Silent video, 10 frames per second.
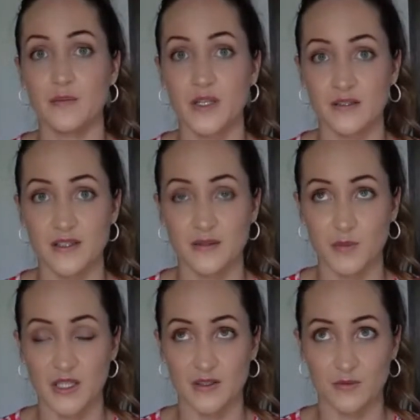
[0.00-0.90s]

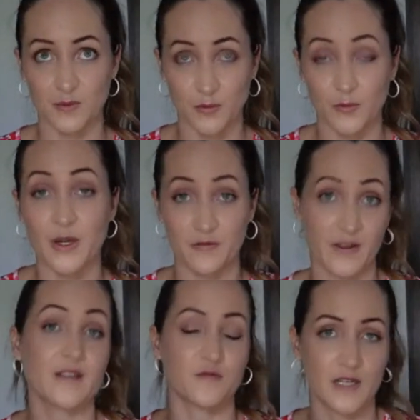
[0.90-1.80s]
Because when
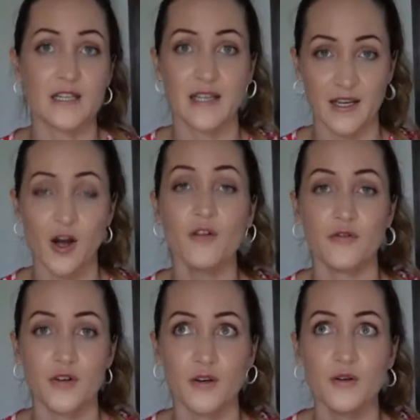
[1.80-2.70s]
things really take off
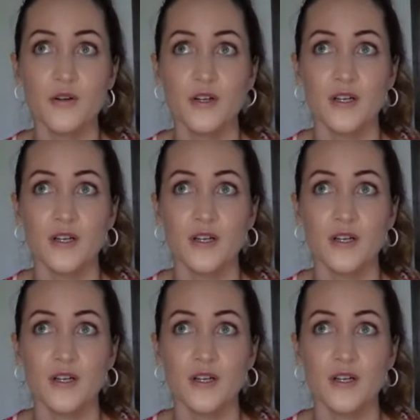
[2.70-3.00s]
for you,